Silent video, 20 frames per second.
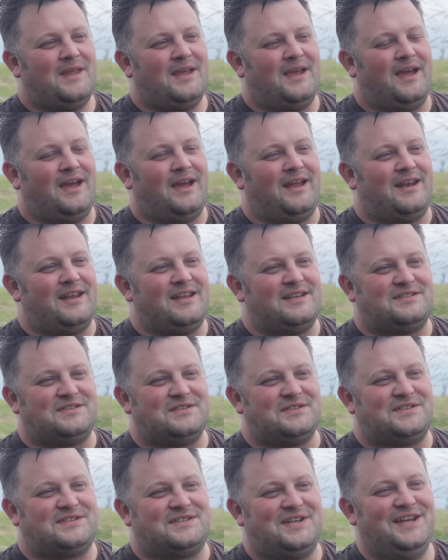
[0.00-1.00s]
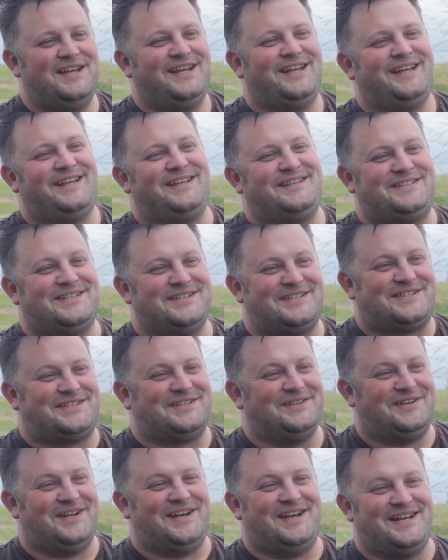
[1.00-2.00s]
and he's just stood
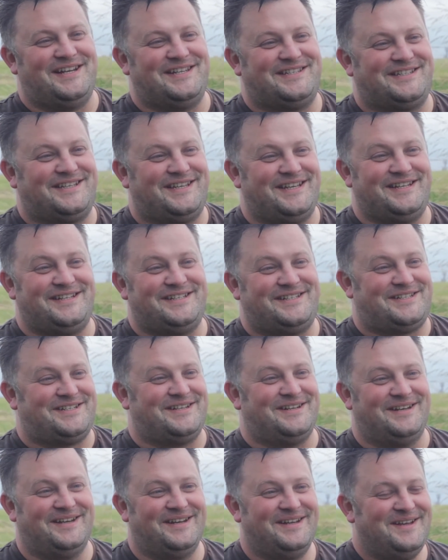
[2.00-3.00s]
in his kitchen